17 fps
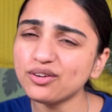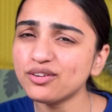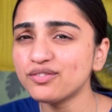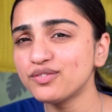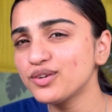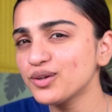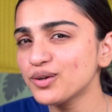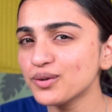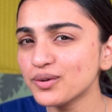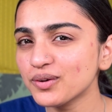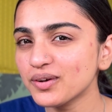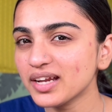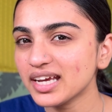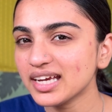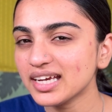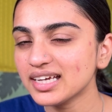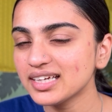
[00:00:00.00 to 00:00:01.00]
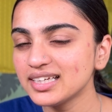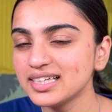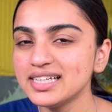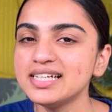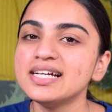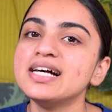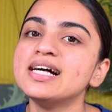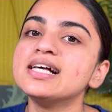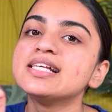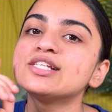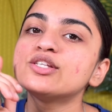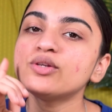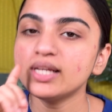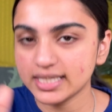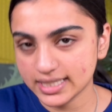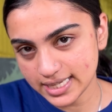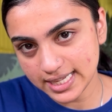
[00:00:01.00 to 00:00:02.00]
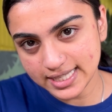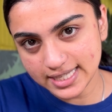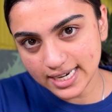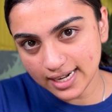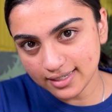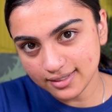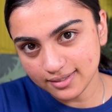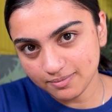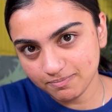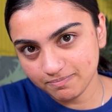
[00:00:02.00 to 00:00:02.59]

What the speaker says: of look today. So let's get started.